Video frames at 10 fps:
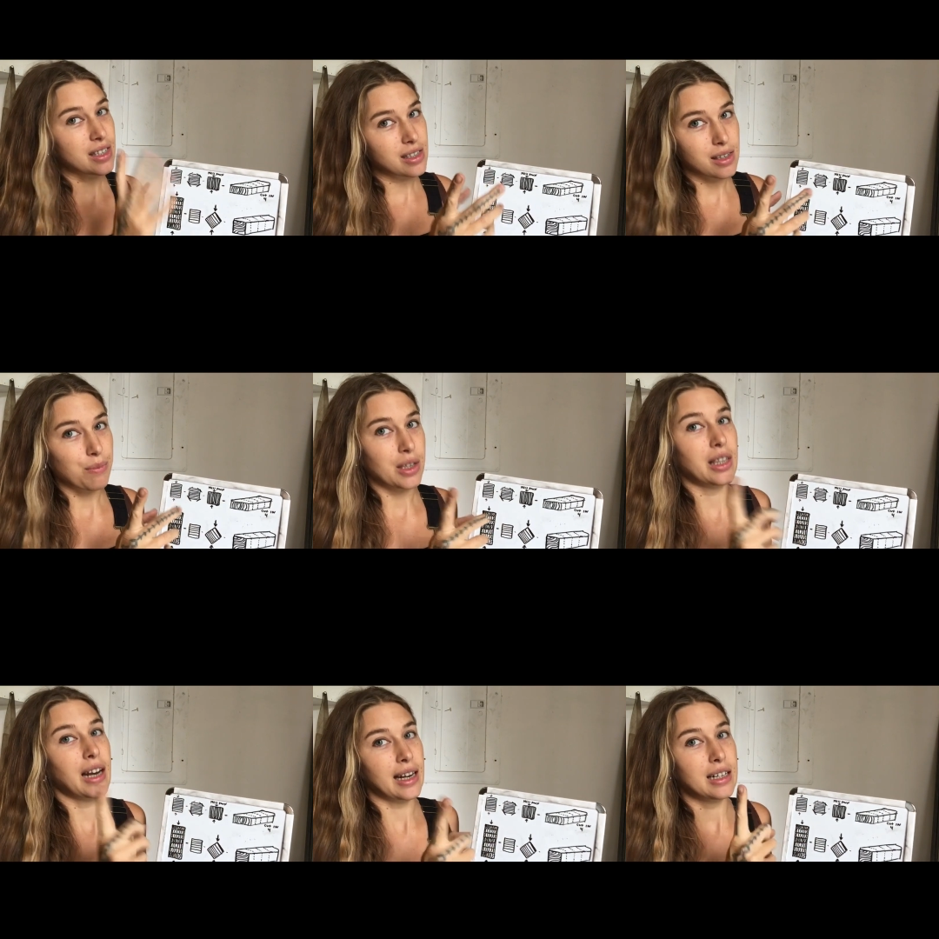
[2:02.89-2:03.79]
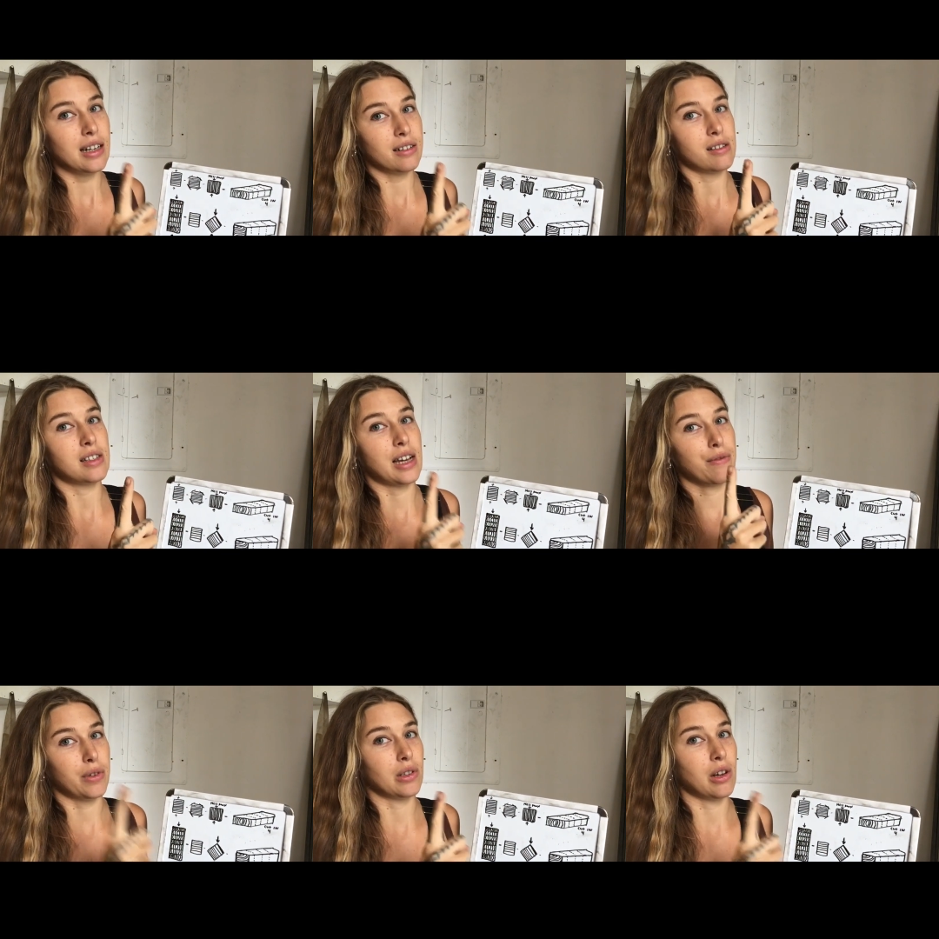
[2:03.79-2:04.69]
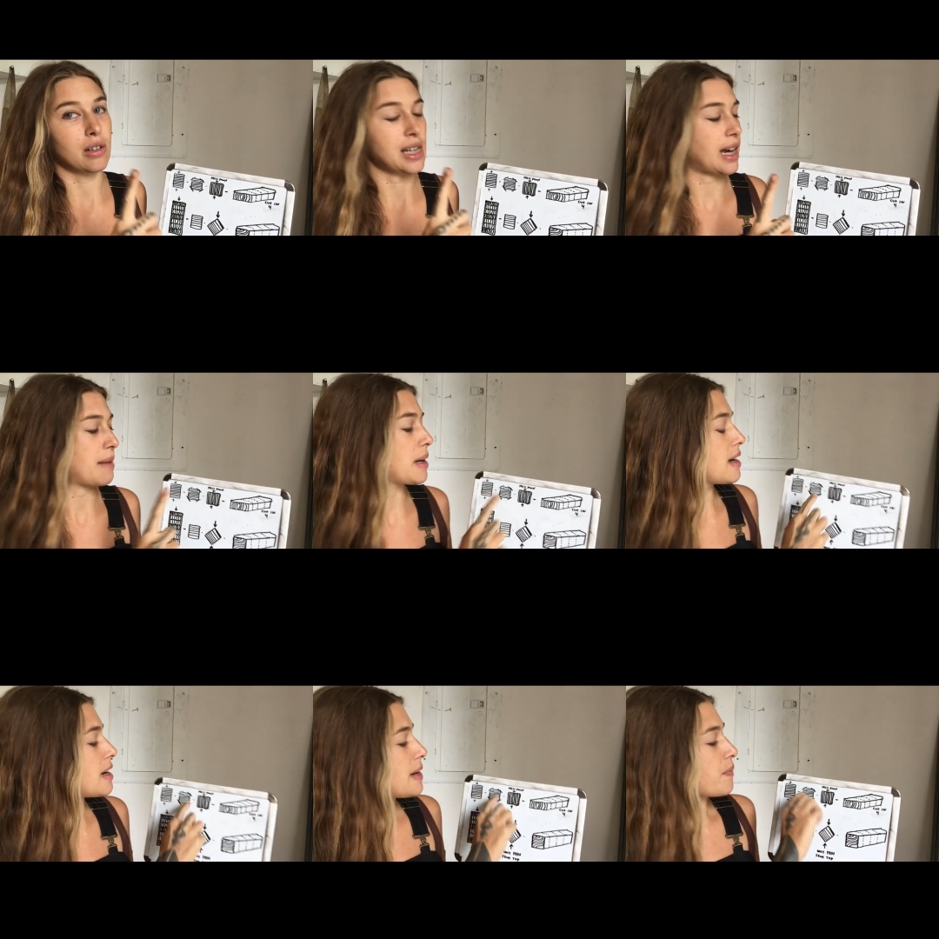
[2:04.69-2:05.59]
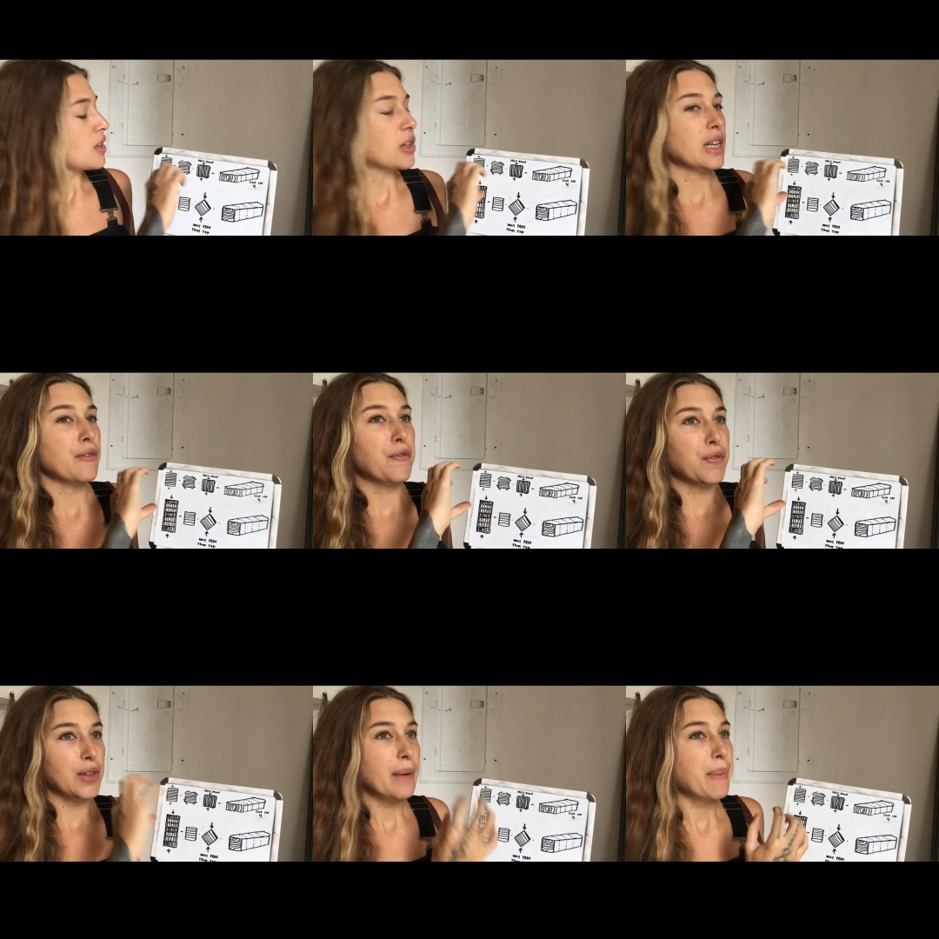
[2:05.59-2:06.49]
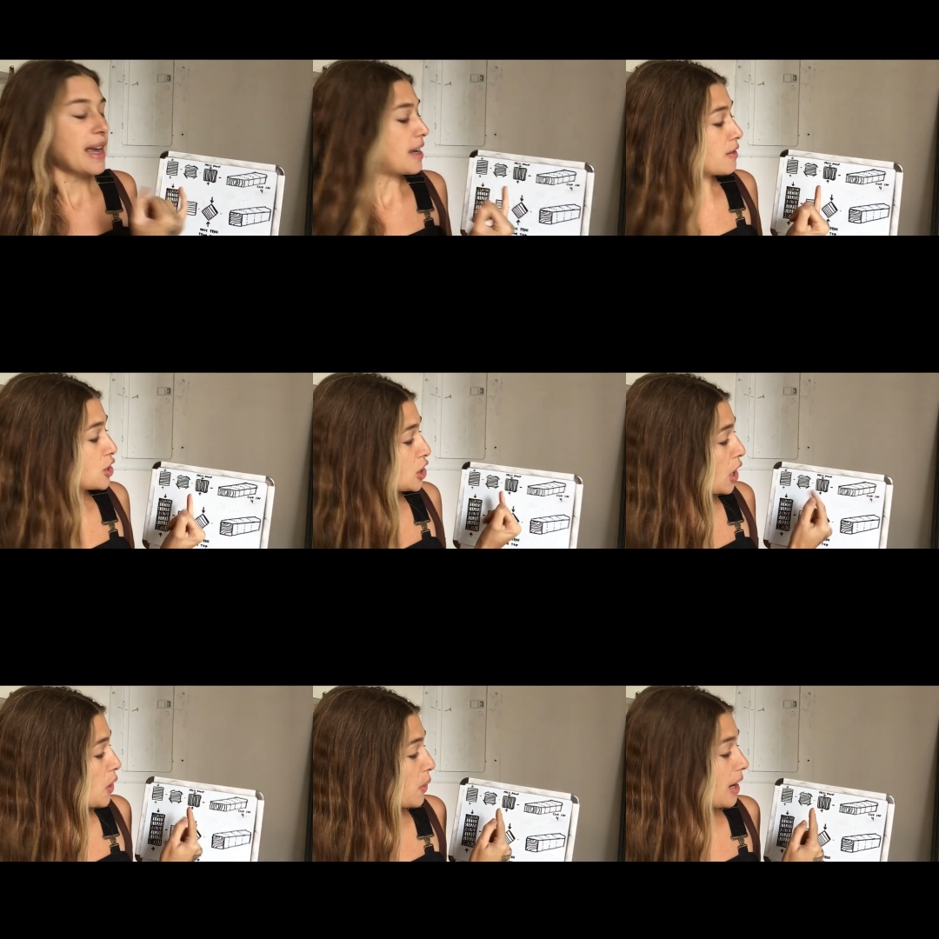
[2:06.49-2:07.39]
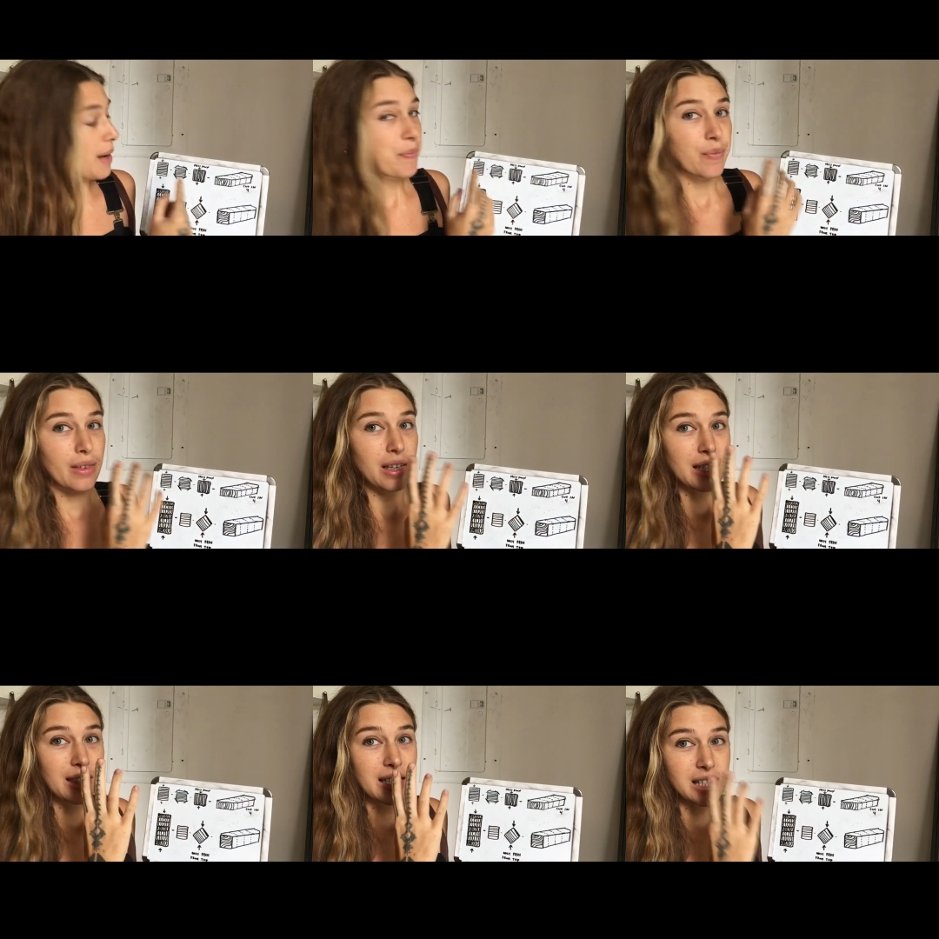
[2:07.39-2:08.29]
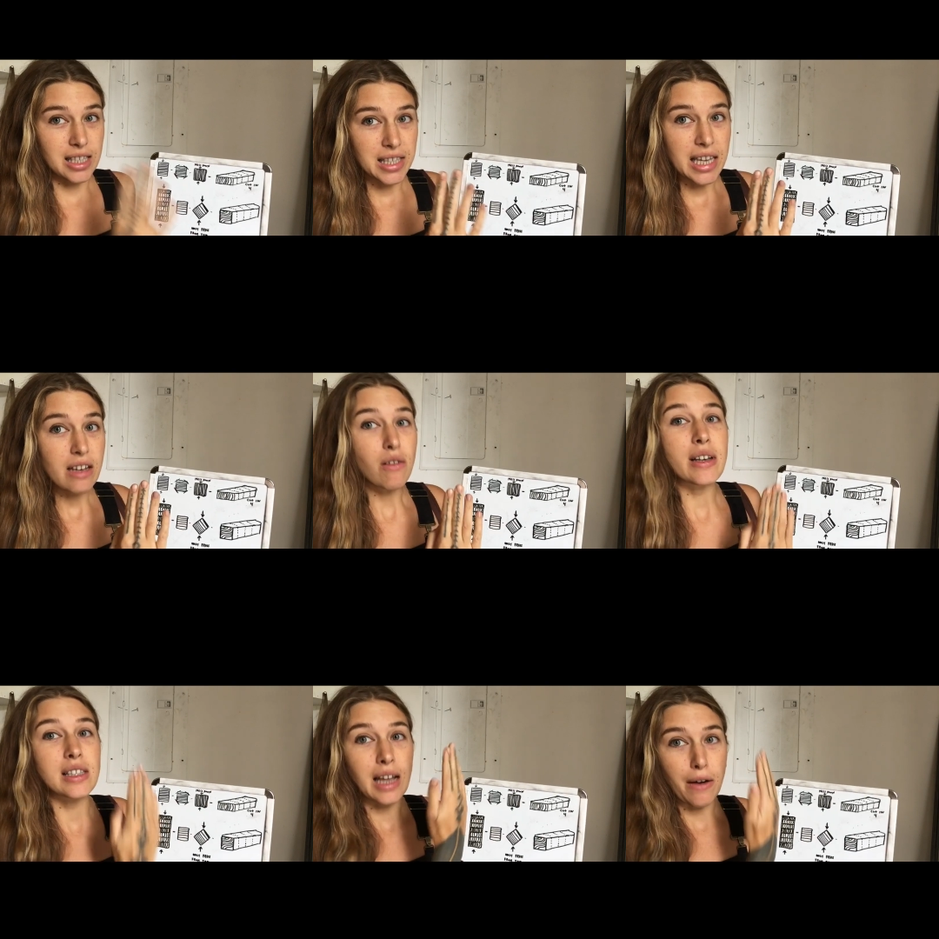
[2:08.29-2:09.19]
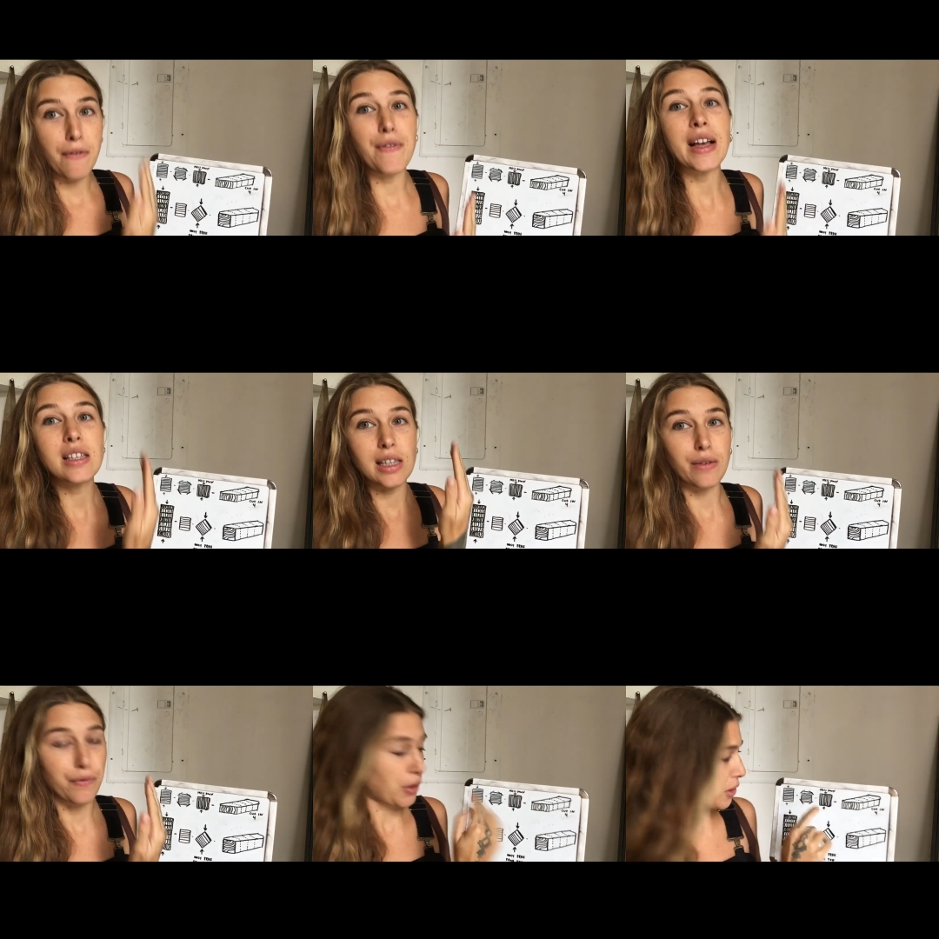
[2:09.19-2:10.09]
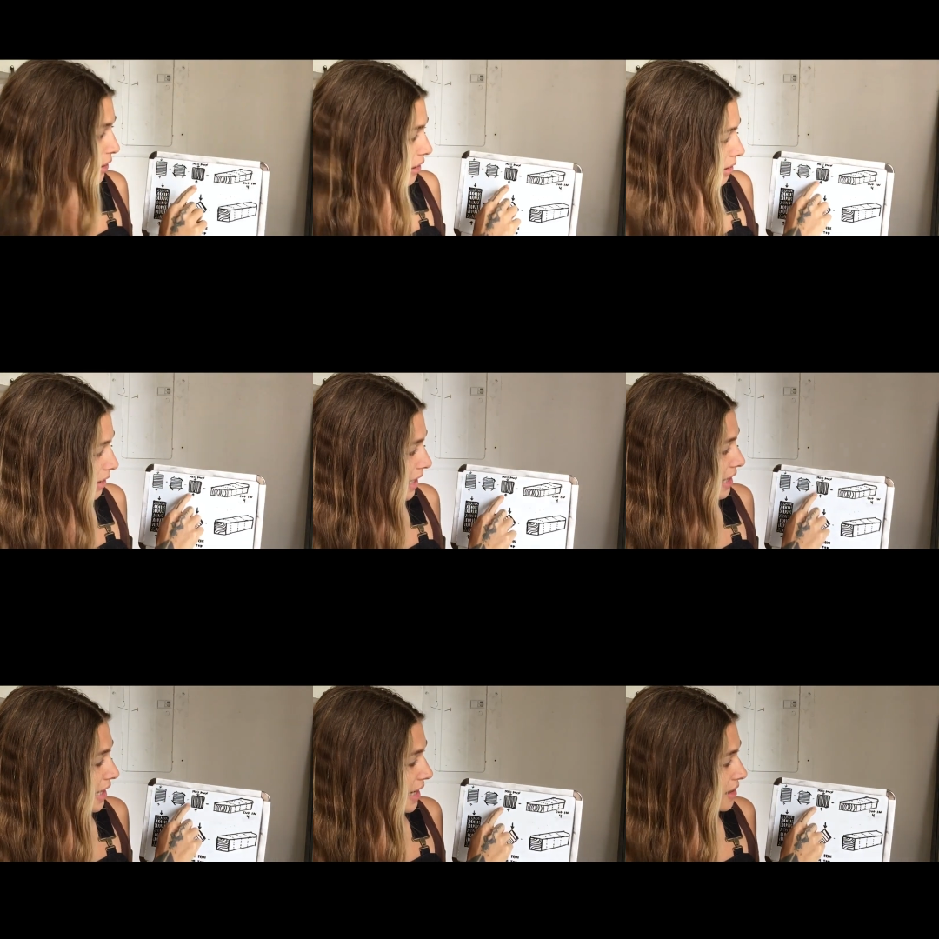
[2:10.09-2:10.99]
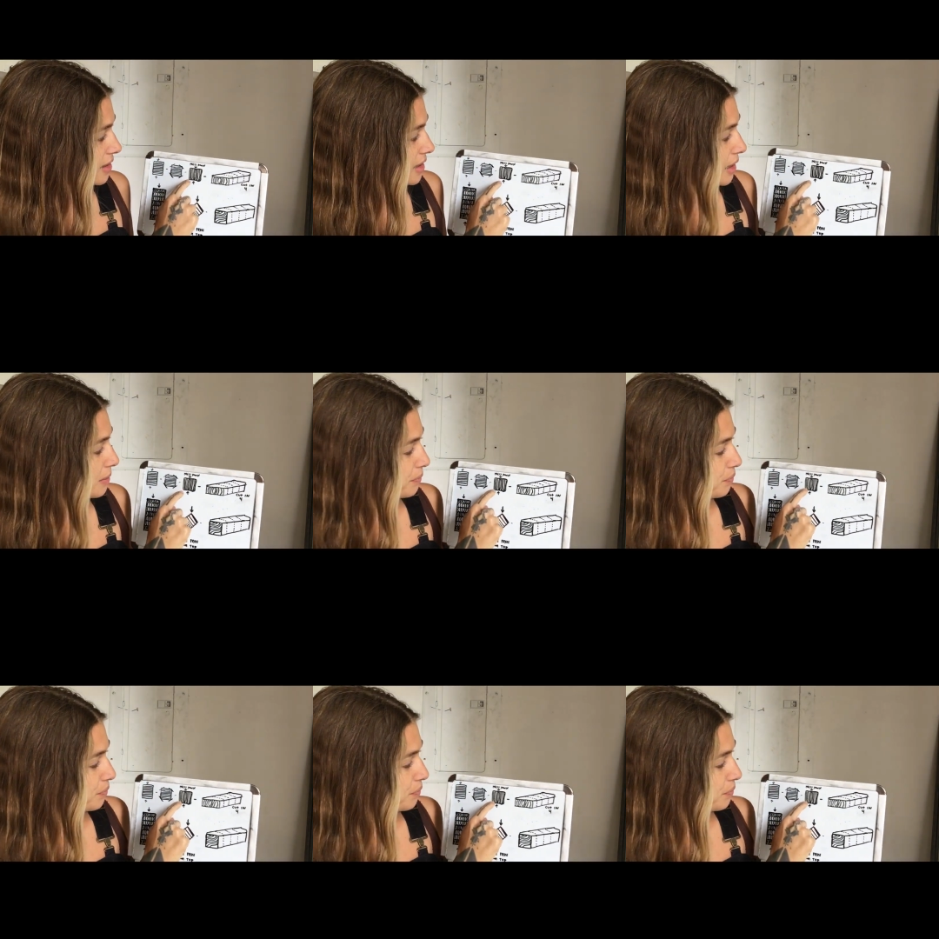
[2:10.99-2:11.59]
this is something that I didn't understand for a long time. You're gonna flip it so the steel is now facing vertical like this.